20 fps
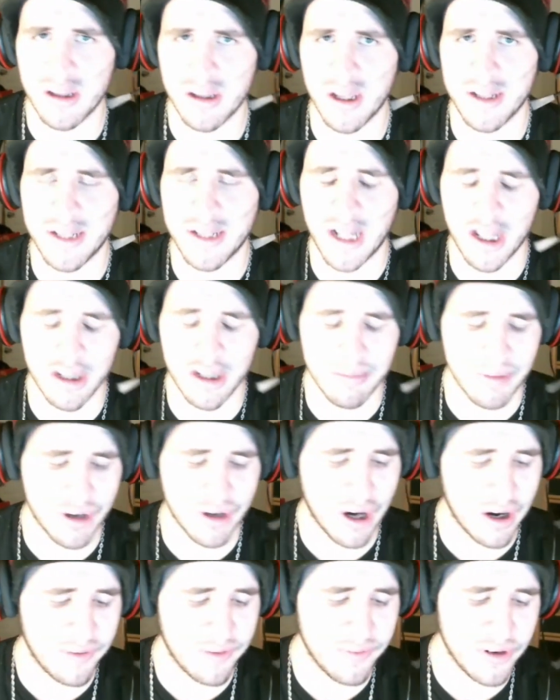Dallas
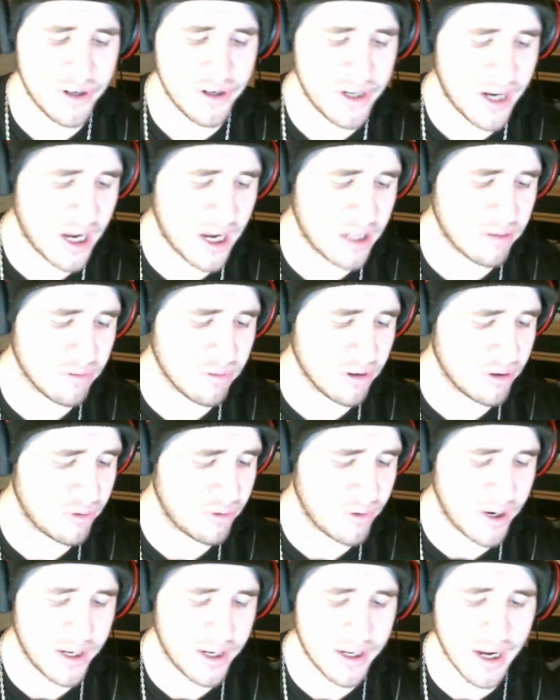McCarver. You guys were
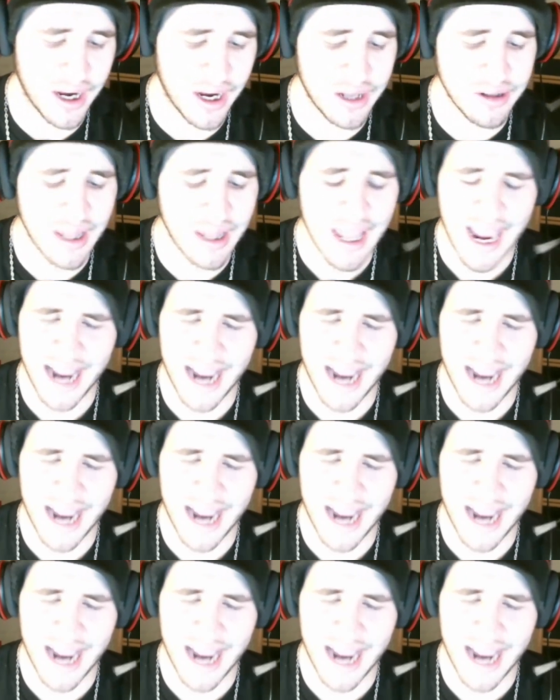great guys.